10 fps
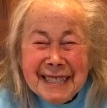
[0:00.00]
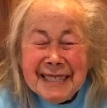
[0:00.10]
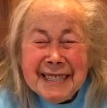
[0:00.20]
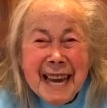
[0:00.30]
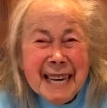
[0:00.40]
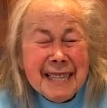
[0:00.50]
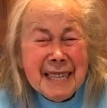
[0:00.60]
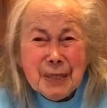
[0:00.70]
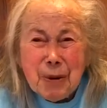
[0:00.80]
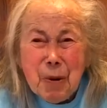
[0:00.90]
And
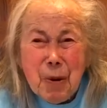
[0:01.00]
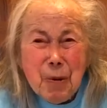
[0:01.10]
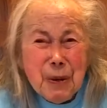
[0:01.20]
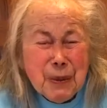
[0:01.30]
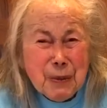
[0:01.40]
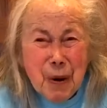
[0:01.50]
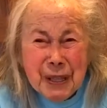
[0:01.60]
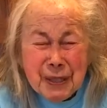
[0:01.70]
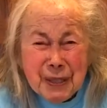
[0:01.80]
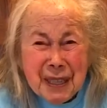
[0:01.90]
Sandy has always
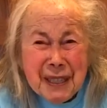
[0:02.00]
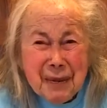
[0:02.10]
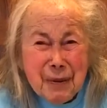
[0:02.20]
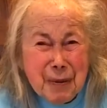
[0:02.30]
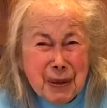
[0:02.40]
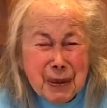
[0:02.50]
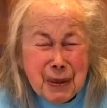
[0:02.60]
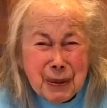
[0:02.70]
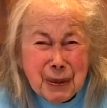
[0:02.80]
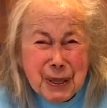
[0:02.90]
watched and given me
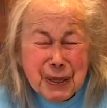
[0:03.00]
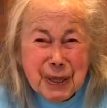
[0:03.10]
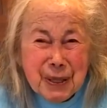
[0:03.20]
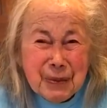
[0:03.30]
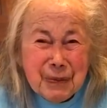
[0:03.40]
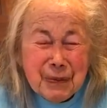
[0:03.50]
courage.